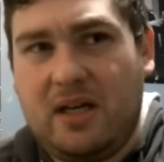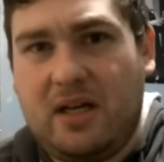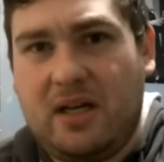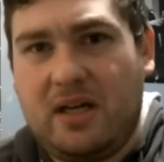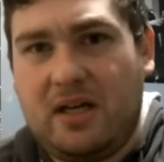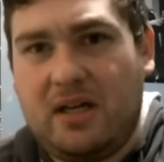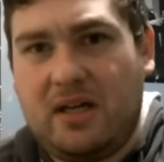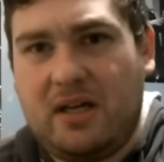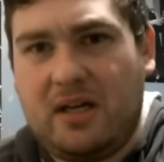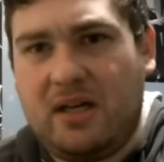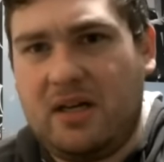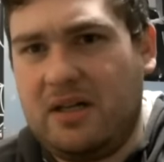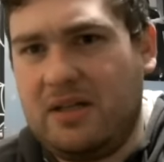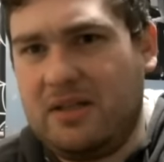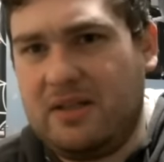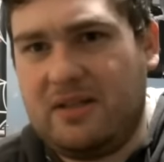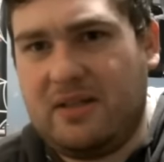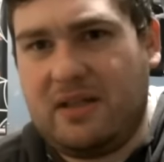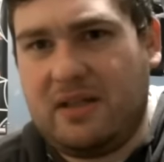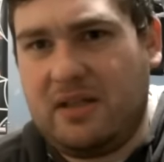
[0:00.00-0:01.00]
uh,
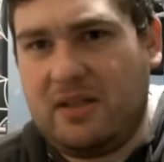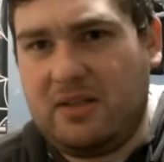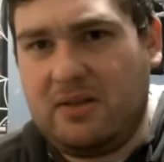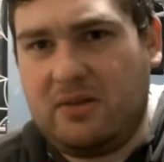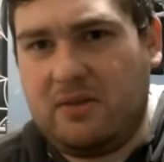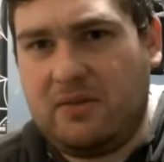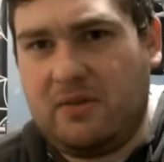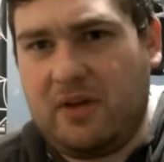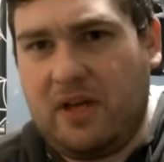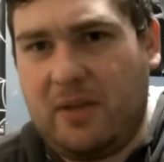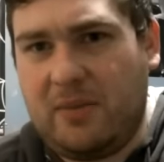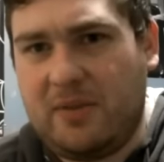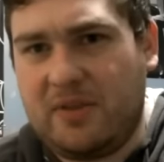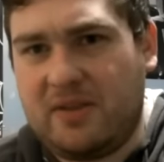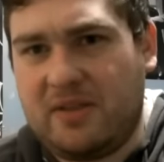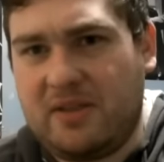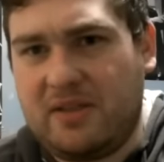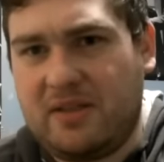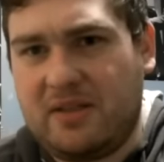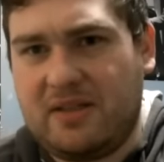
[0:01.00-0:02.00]
hunts that they do for
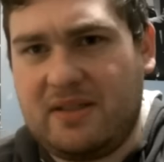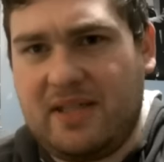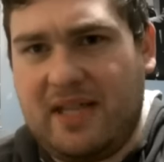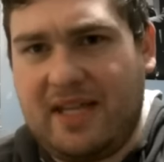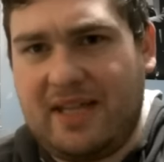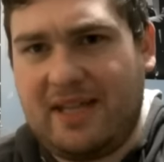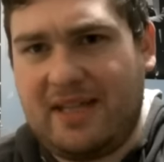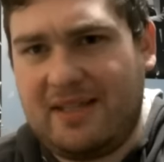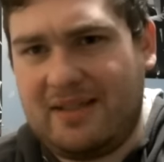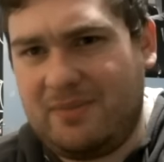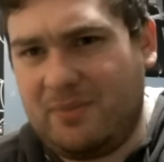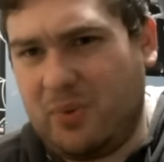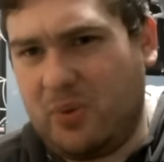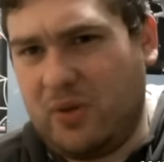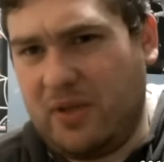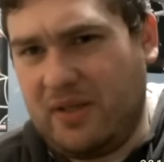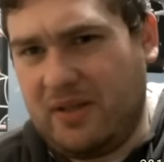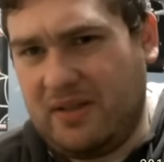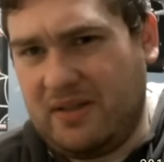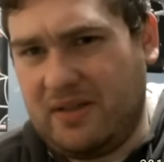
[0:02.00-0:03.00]
Amazons, because at this
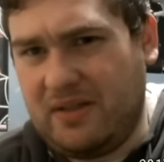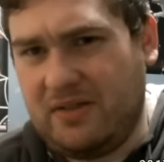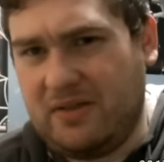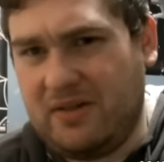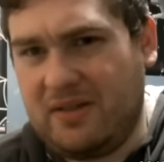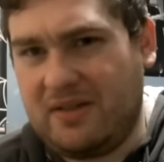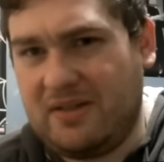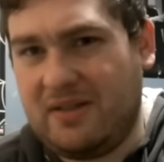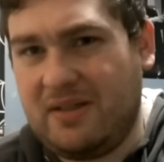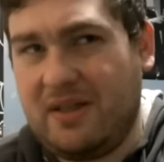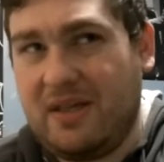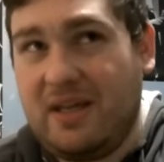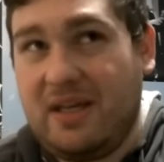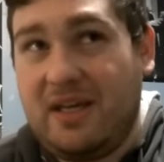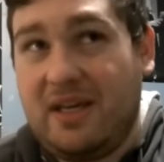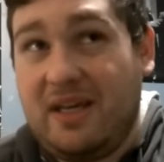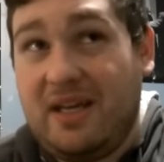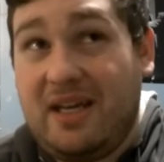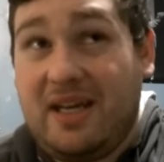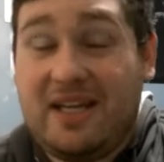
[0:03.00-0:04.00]
point in the series,
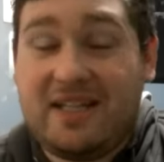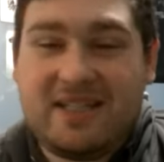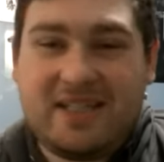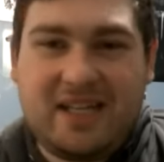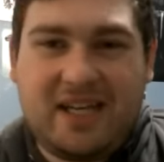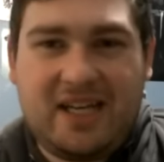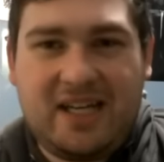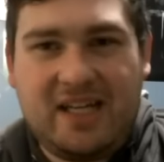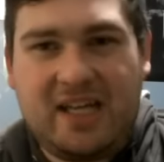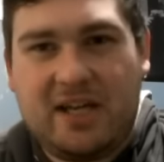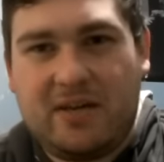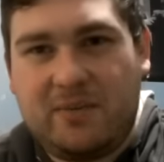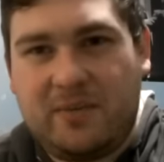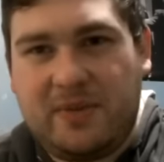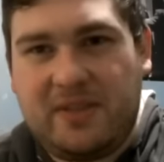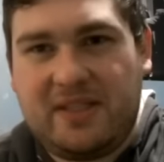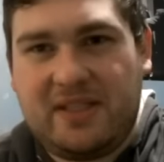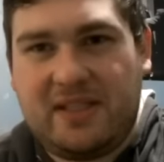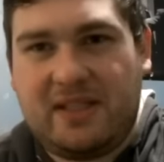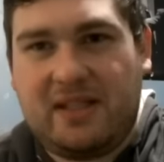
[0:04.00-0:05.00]
it's kind of
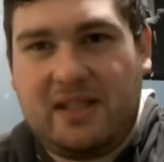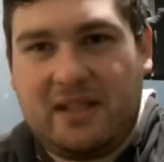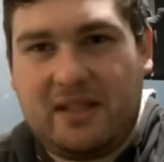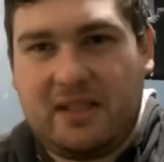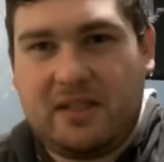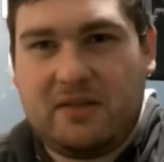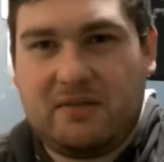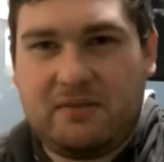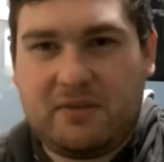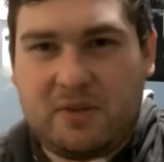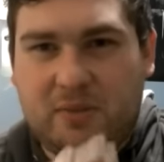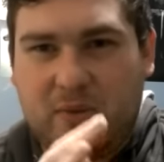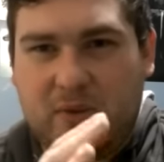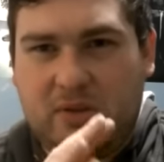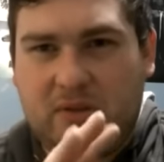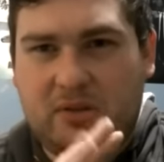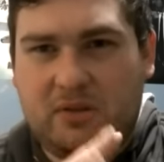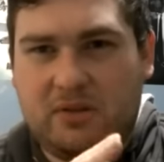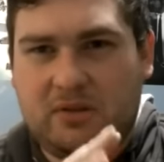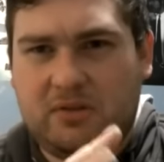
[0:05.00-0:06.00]
commonplace that a lot of
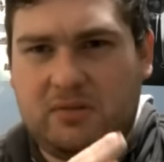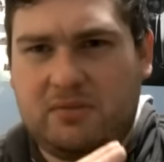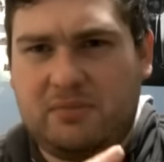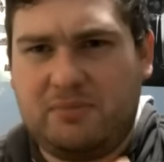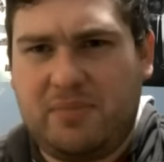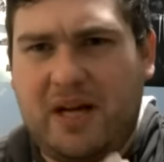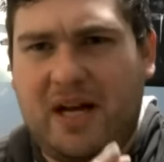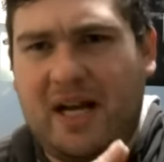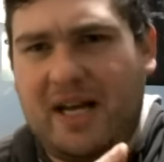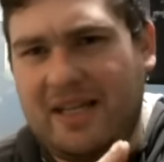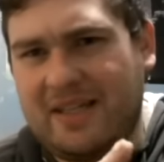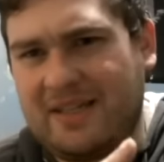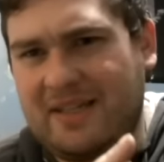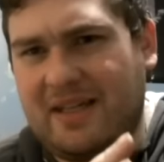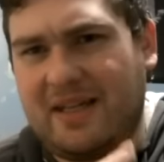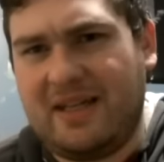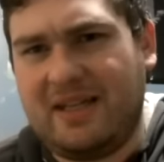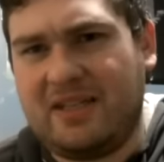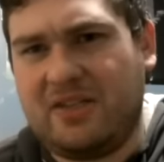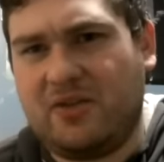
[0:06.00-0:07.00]
small,
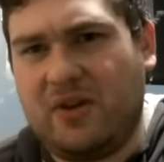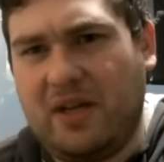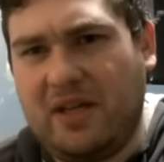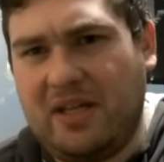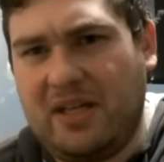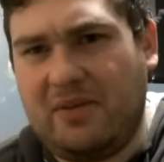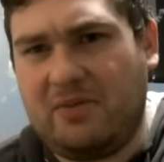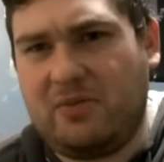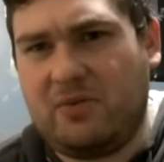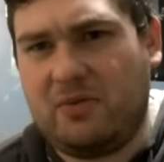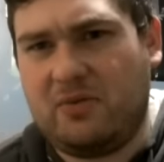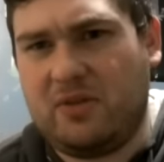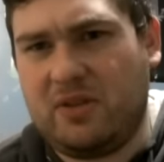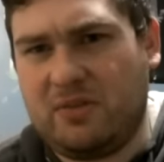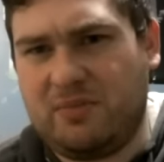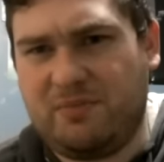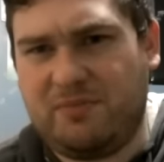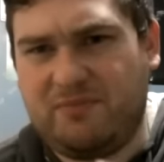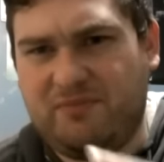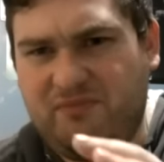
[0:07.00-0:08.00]
pocket-sized strike teams will
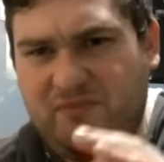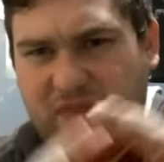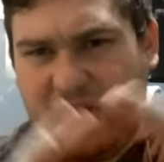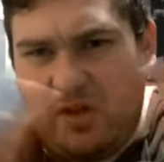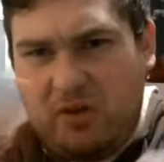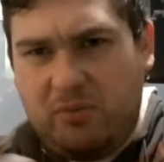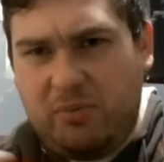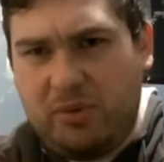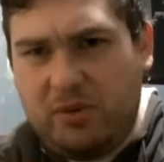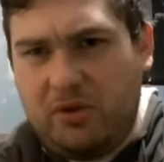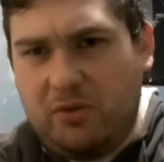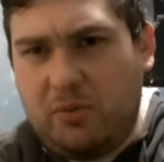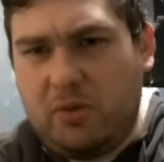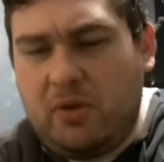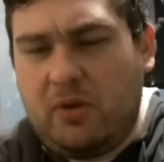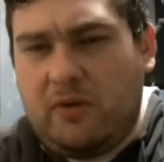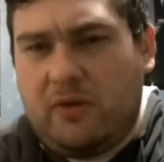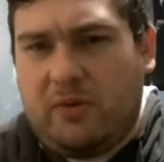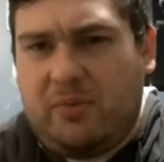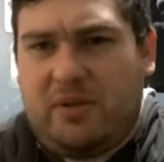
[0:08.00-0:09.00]
just, you know, bloom
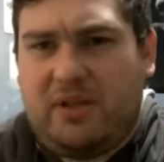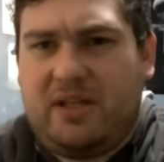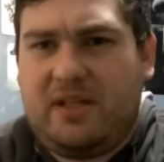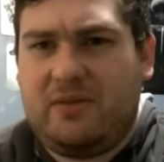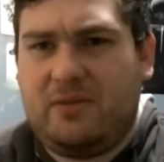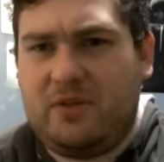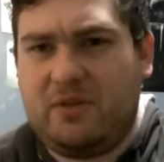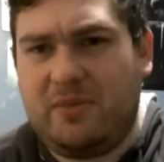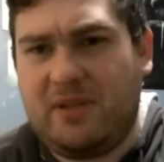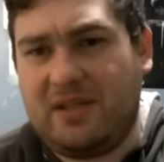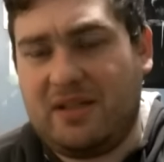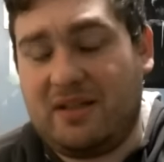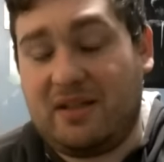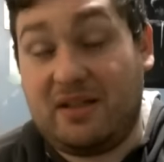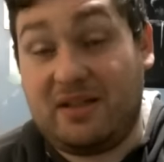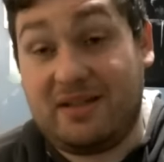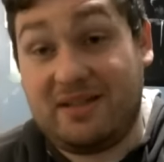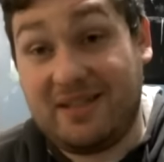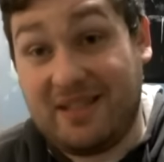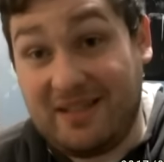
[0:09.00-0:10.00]
all over the place, which makes a lot
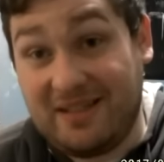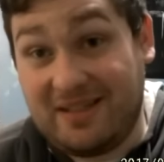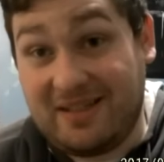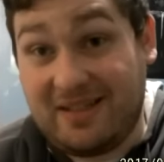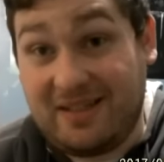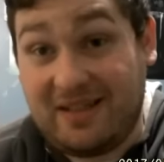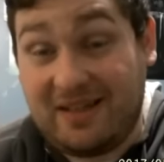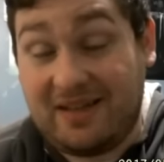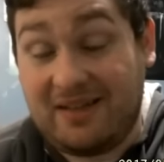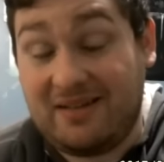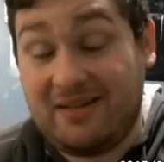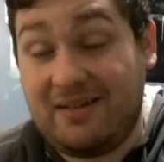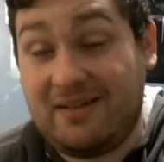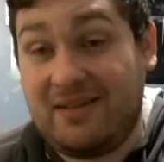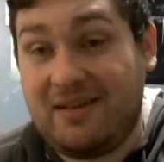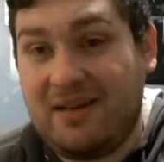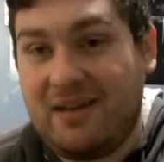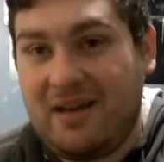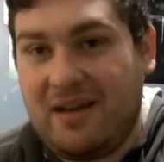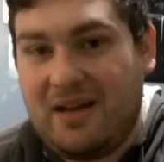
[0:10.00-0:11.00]
of sense in the end.
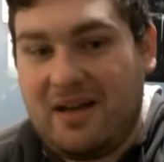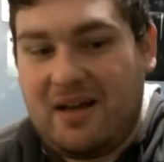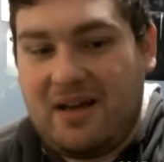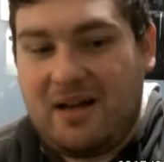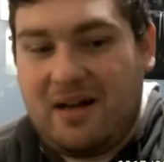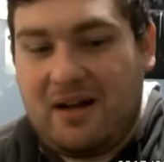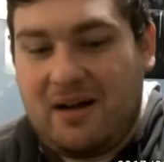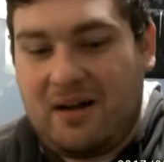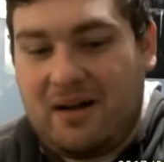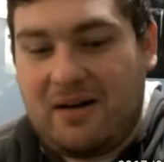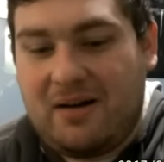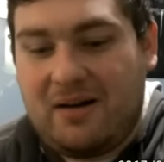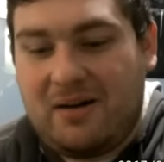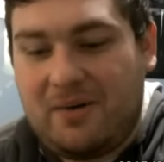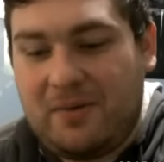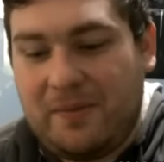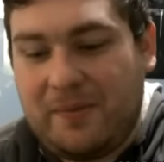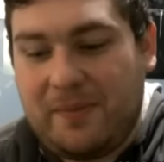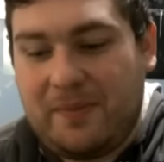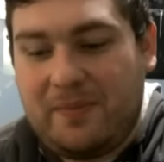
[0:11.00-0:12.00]

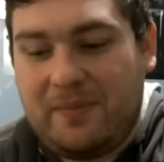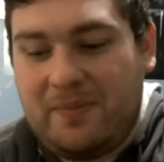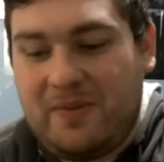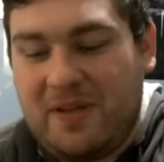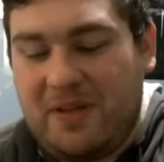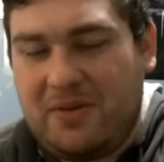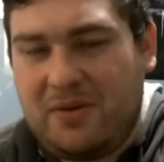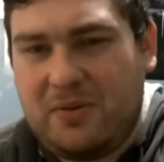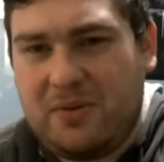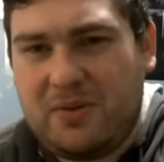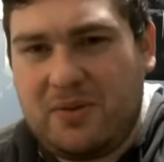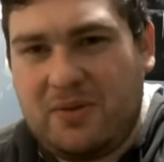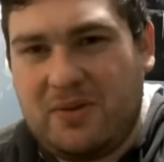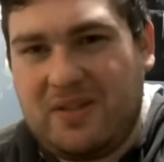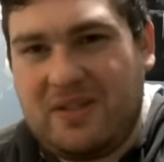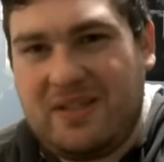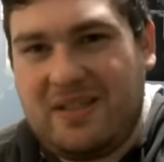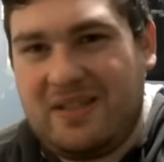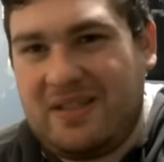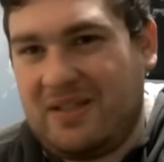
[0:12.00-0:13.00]
Um, Nero was
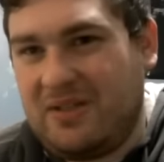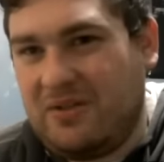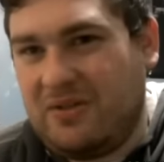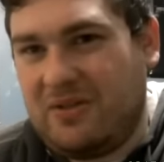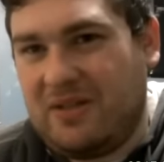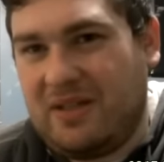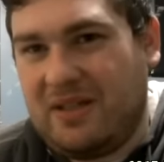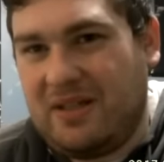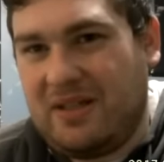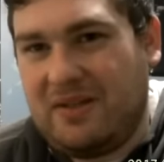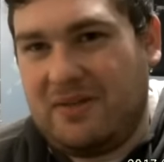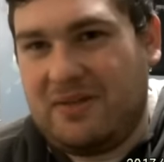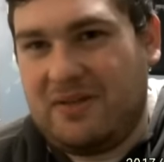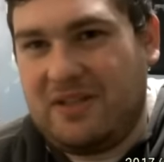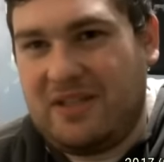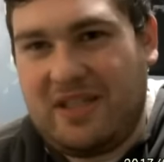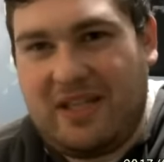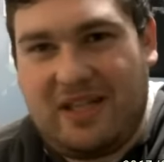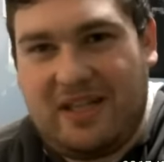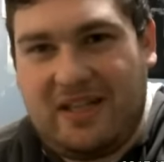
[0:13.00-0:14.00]
always disinterested. He was
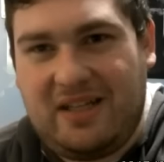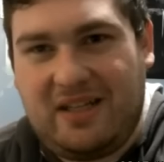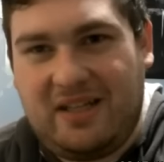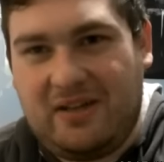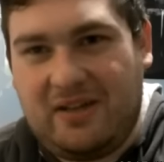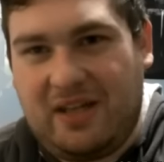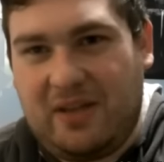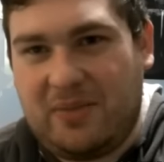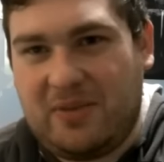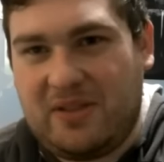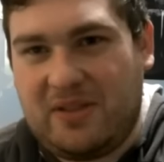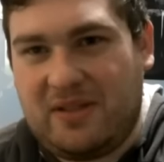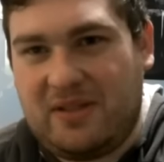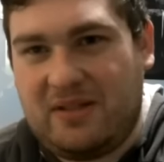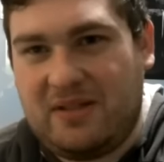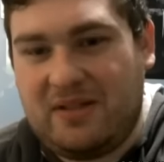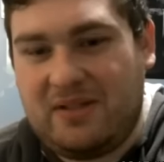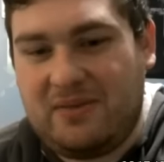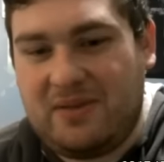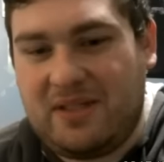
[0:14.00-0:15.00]
just in it to kill
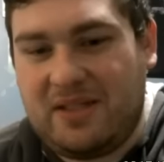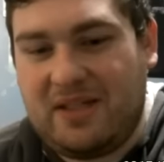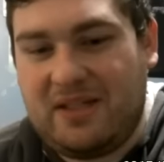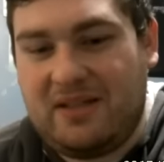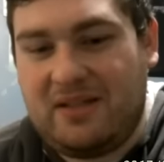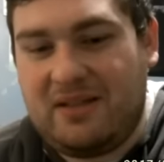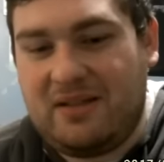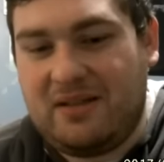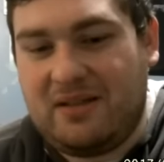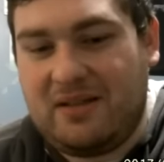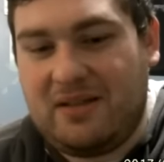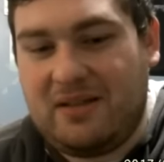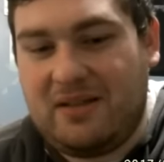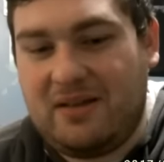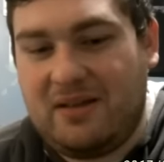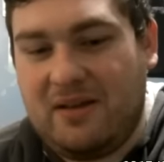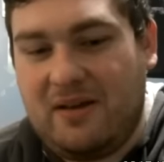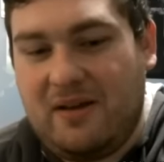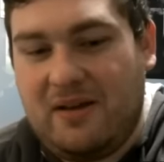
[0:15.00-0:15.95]
Amazons. He was not in it to, like,